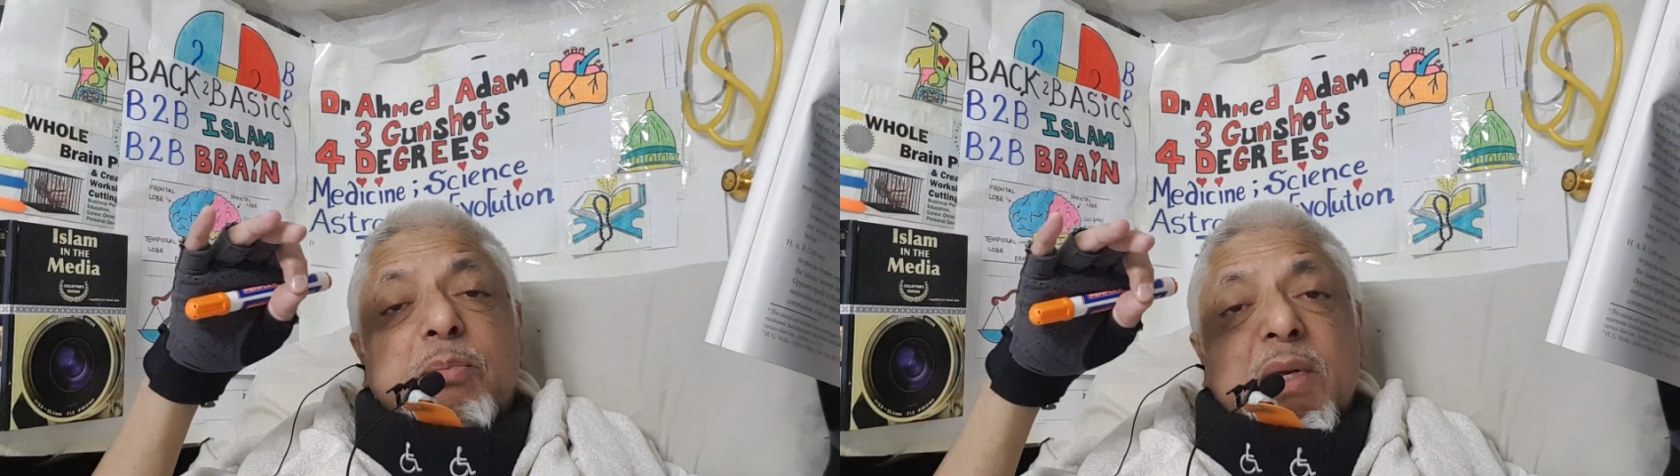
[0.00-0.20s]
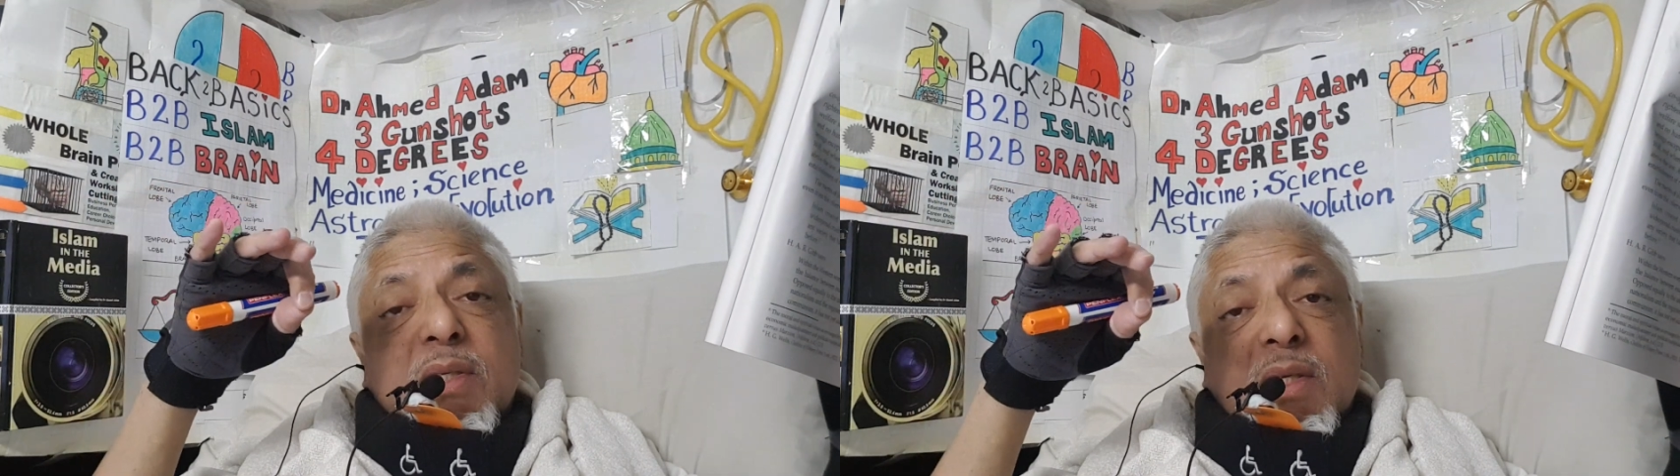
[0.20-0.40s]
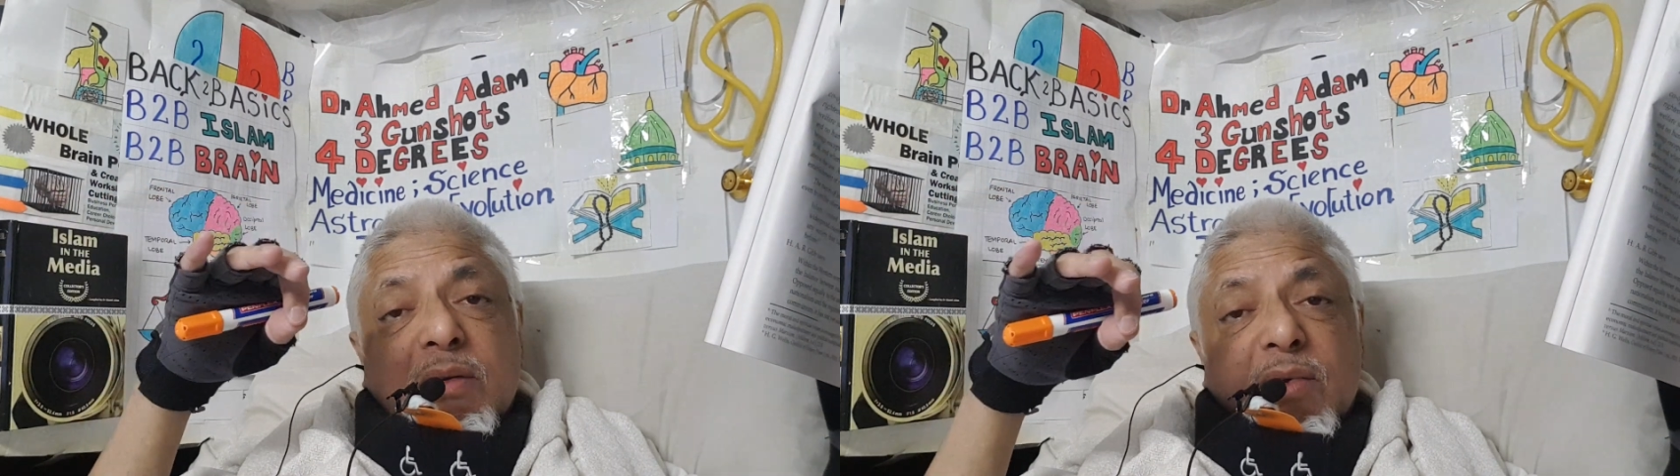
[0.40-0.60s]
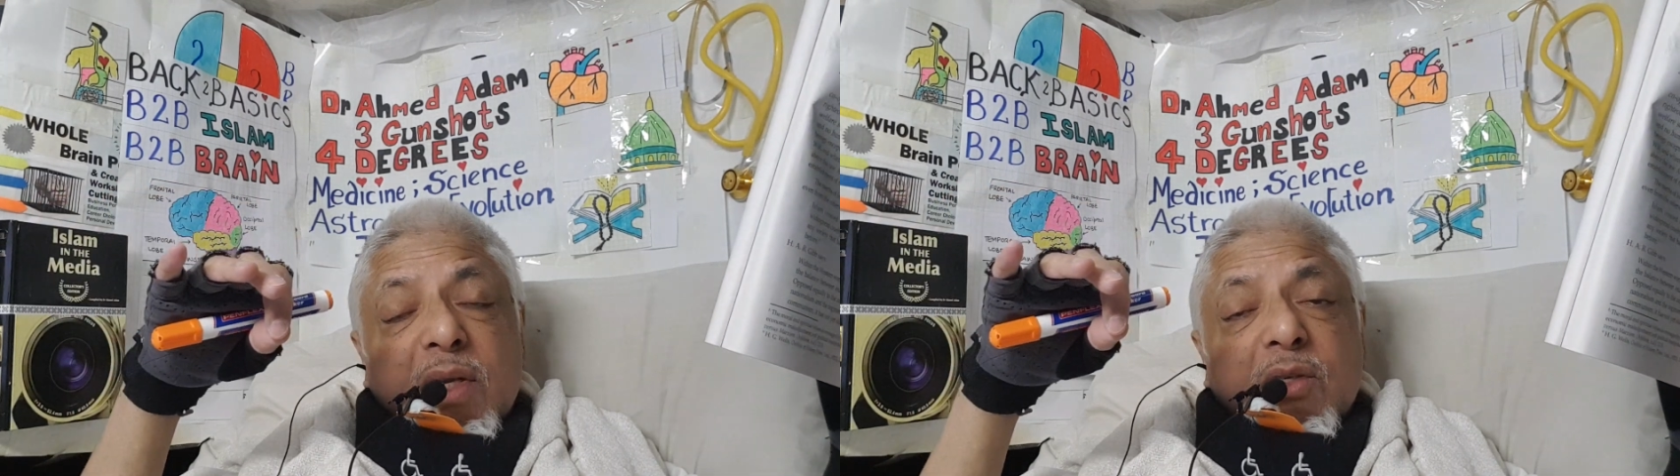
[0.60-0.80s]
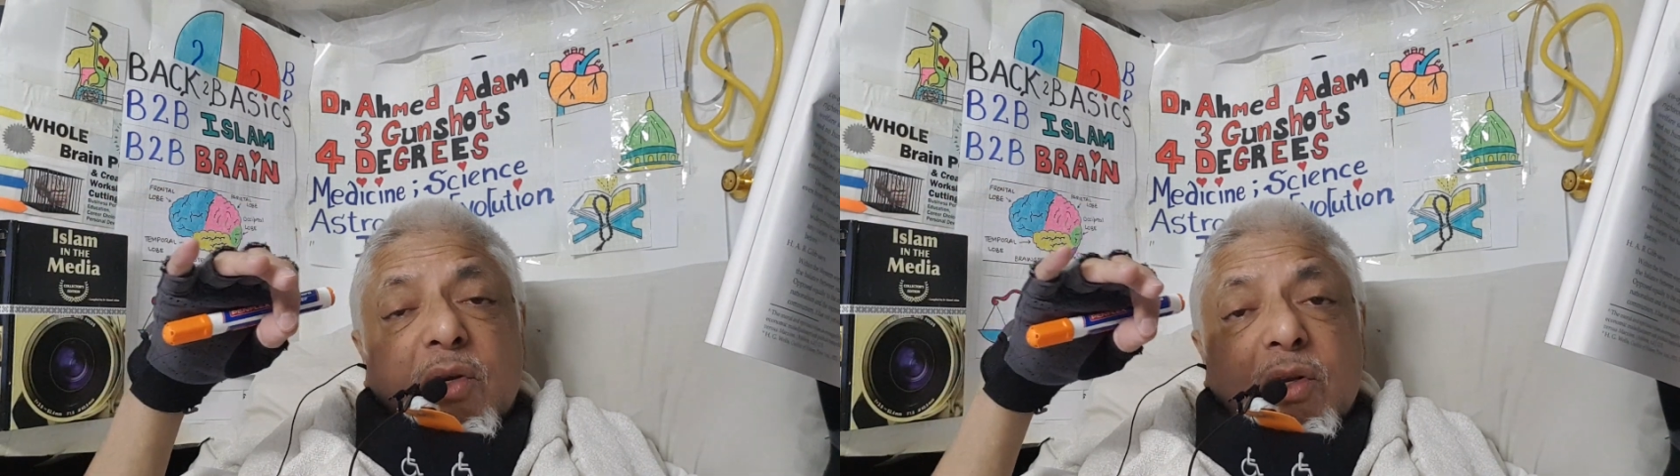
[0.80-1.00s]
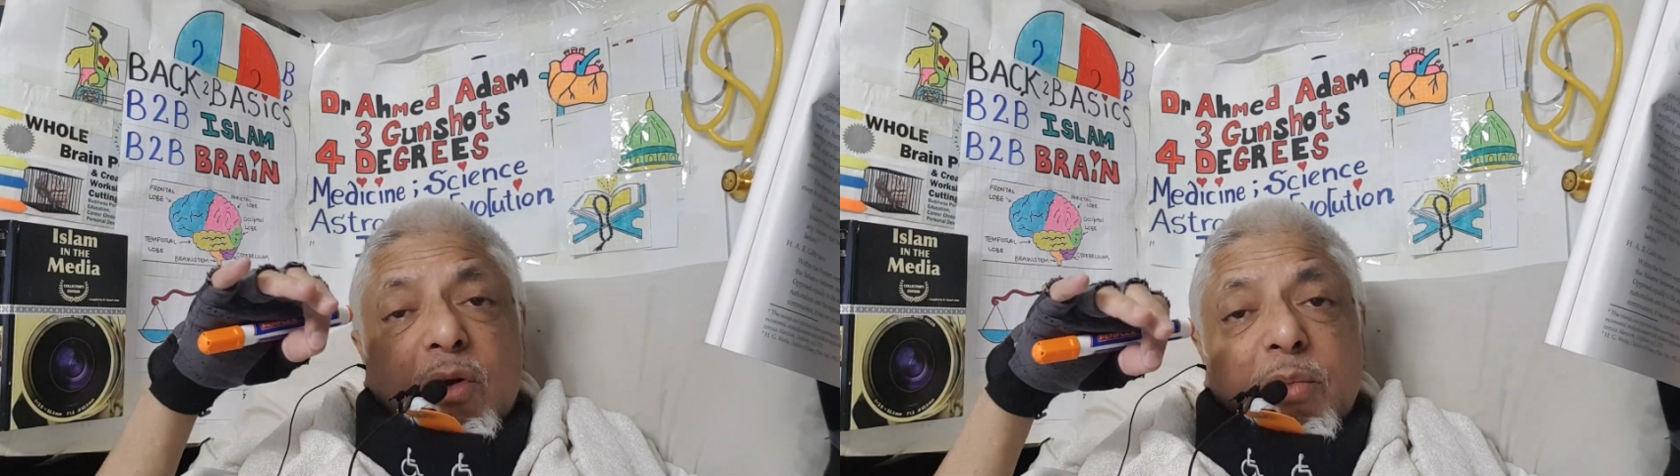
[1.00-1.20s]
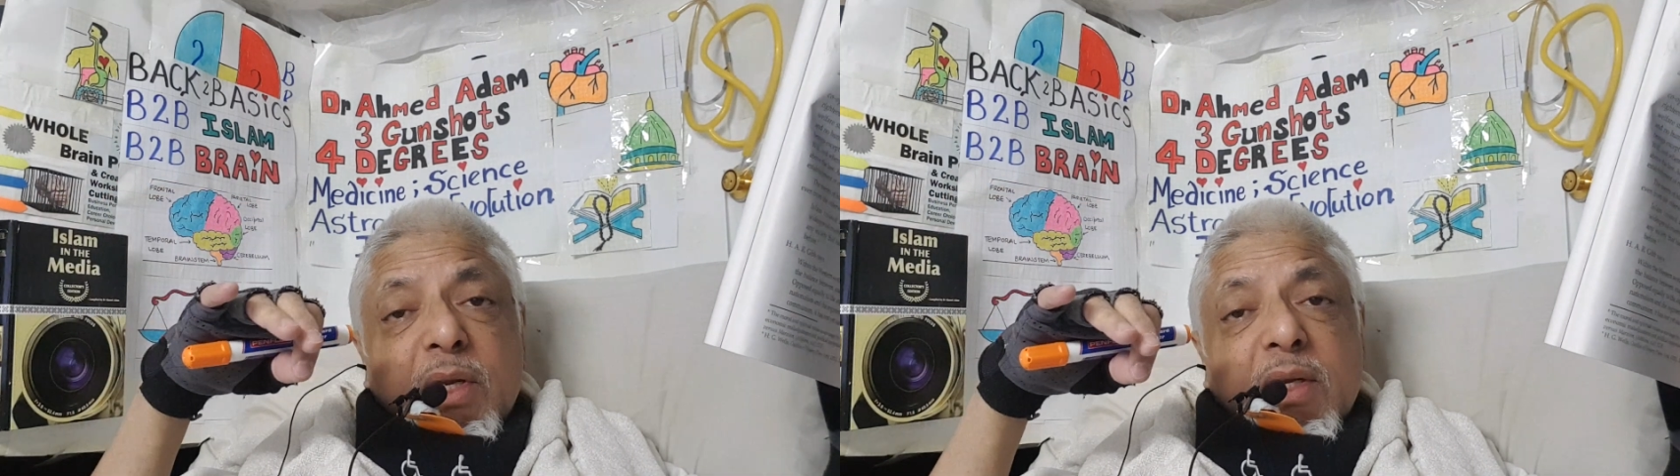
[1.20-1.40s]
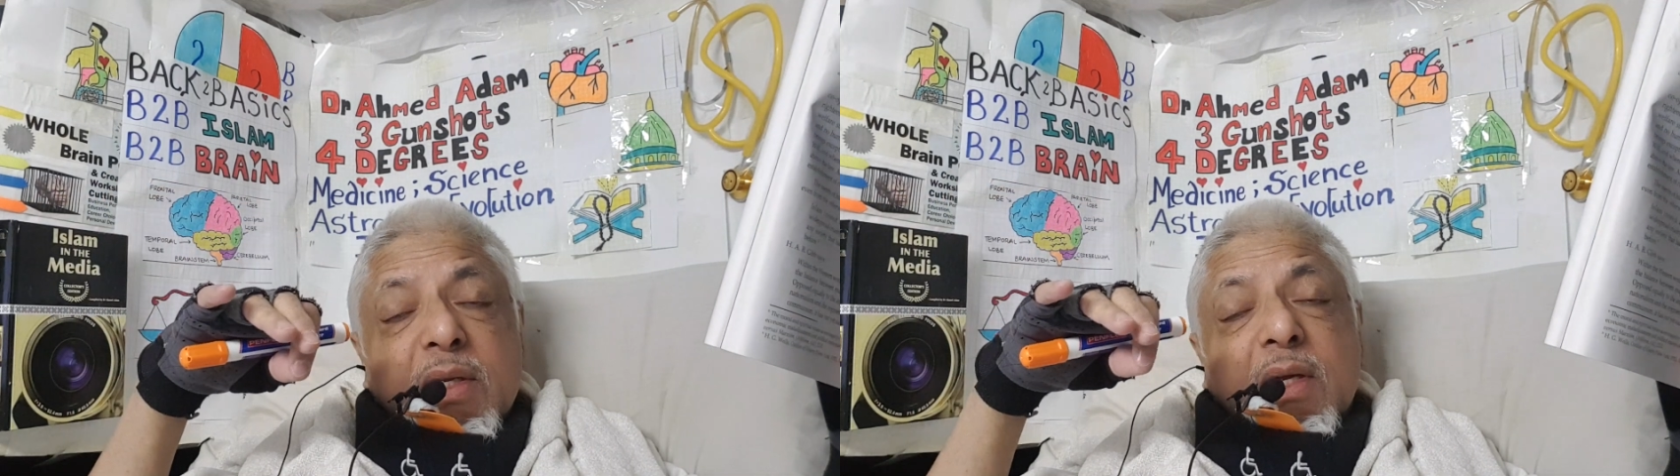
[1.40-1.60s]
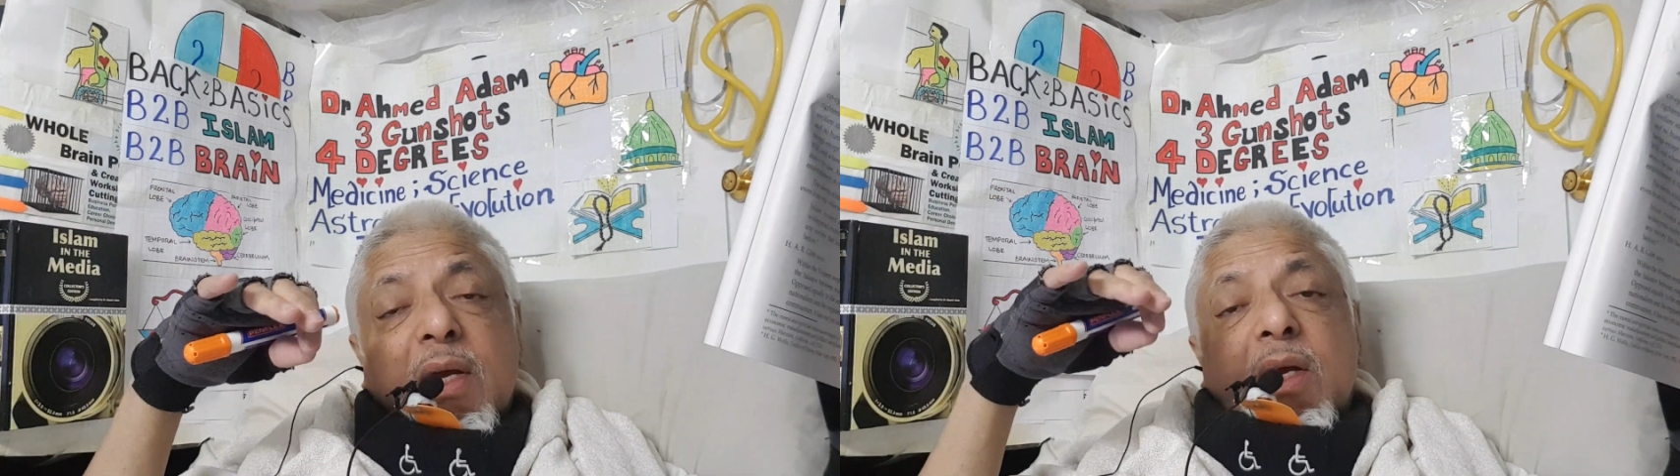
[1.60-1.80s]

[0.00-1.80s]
peace in the village or in the community.